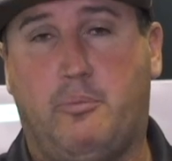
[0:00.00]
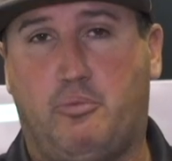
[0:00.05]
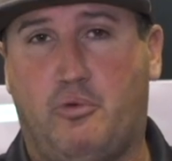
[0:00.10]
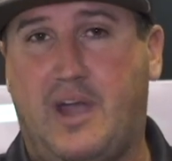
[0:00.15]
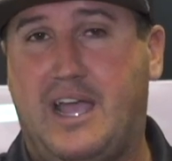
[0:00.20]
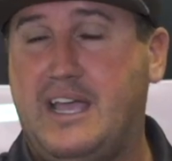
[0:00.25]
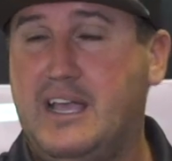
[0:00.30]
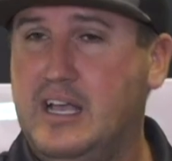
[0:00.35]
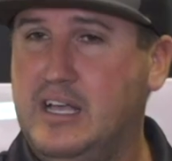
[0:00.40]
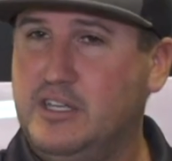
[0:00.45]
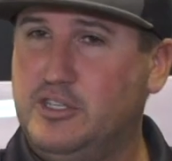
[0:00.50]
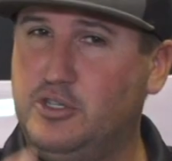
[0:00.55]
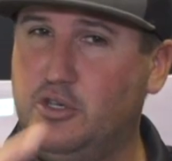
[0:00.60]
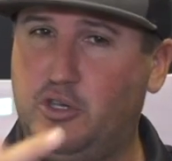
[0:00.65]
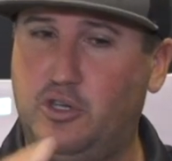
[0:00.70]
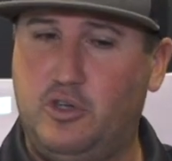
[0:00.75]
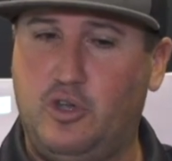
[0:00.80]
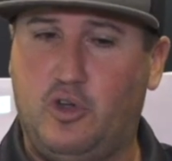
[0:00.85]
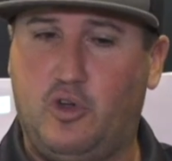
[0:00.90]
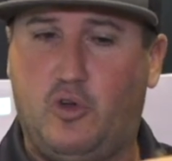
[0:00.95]
upright. So
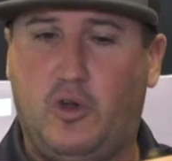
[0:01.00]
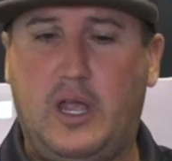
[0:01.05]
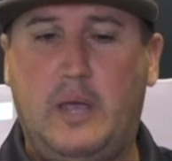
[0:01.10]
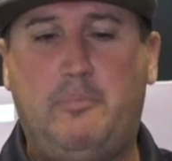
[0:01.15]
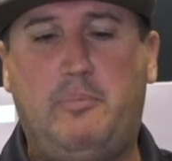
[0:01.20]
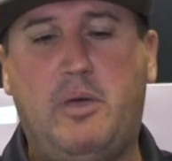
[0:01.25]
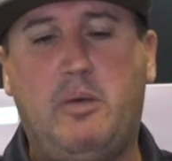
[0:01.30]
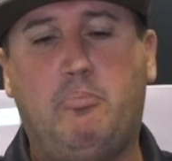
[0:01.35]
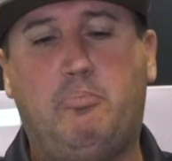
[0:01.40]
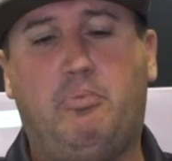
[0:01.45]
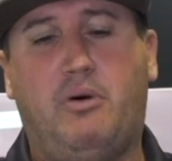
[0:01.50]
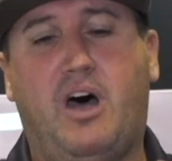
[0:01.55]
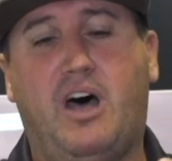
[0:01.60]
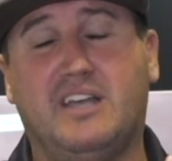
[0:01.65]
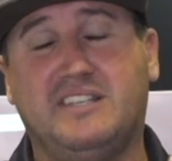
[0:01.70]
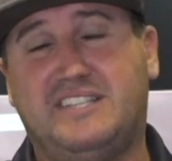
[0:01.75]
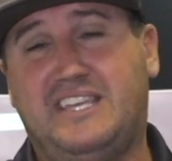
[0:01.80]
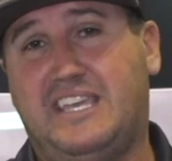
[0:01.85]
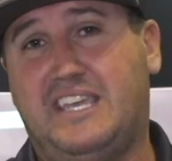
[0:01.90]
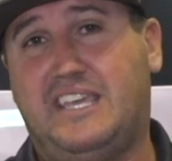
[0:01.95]
you can creep it,
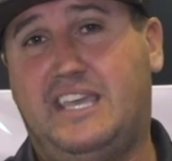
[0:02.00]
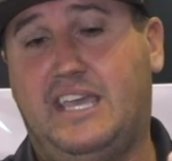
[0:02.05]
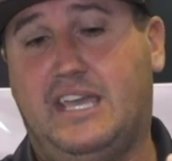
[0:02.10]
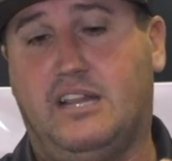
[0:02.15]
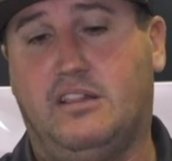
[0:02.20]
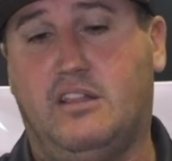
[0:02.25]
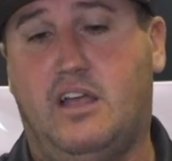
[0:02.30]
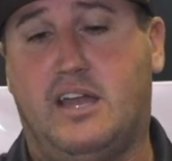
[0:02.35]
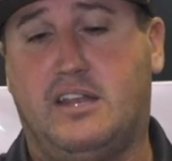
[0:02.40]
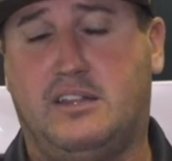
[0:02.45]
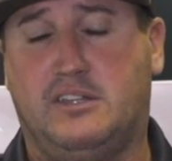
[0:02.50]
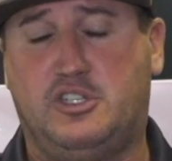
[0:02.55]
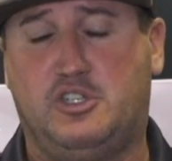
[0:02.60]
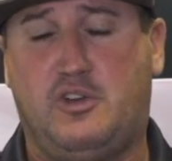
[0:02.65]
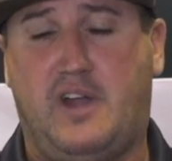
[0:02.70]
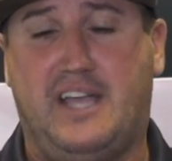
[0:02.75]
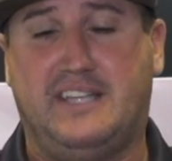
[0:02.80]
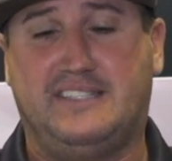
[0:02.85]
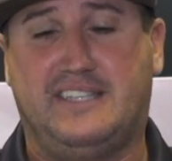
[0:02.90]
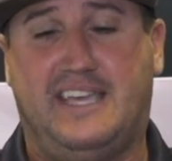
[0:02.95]
pause it, and get a lot of
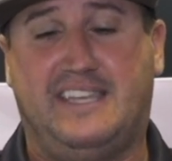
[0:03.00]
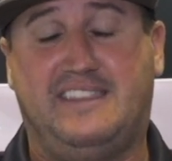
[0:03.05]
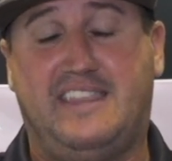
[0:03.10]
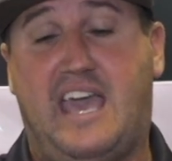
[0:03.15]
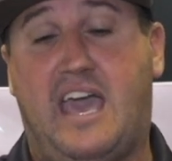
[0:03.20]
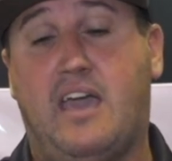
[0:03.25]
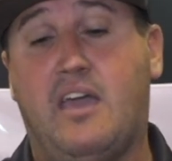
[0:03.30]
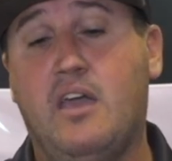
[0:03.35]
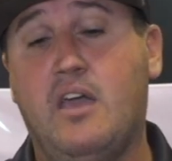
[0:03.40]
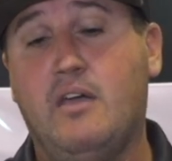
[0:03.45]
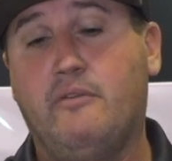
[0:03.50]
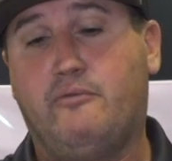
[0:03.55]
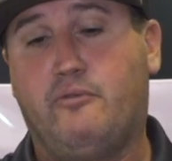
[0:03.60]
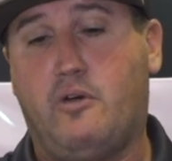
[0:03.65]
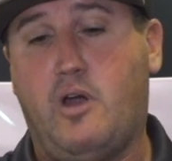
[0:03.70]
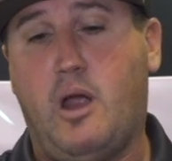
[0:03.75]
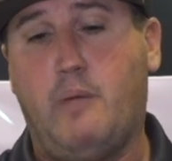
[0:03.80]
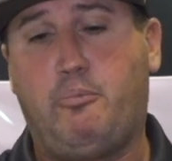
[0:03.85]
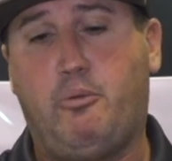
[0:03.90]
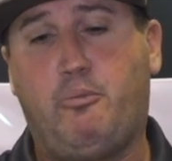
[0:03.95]
strikes like that. For
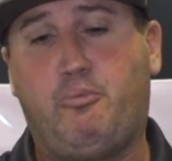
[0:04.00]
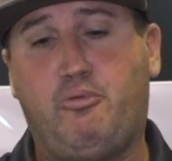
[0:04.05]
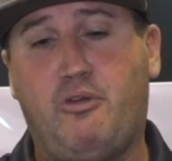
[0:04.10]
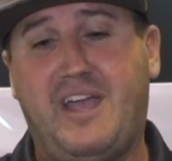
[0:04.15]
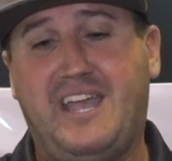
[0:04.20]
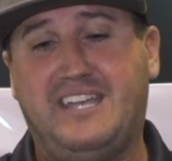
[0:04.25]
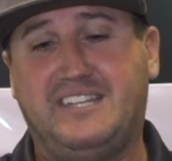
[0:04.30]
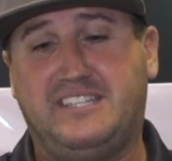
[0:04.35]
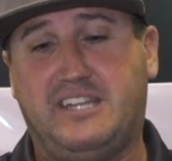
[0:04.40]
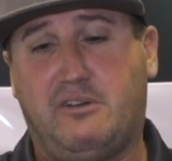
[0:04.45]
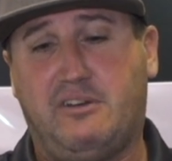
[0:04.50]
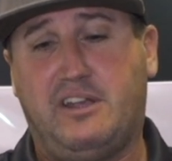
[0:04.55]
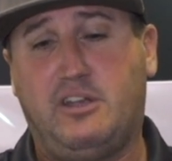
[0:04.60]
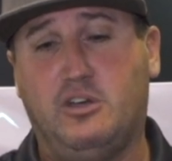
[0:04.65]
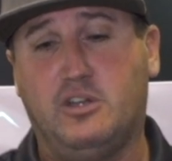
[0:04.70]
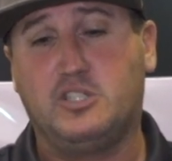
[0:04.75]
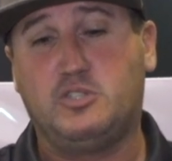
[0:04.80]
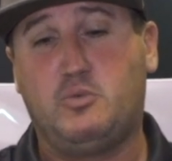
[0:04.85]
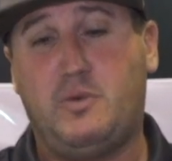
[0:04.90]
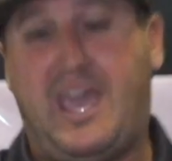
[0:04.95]
our proprietary
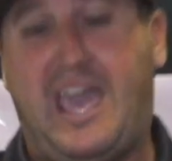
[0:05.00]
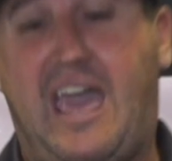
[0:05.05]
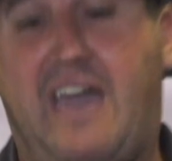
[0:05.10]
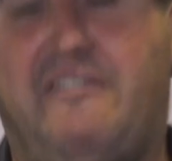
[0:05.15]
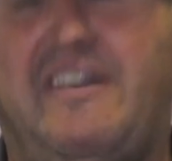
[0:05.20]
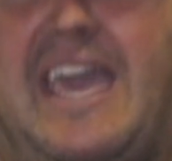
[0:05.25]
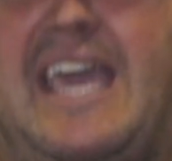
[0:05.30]
hooks, we have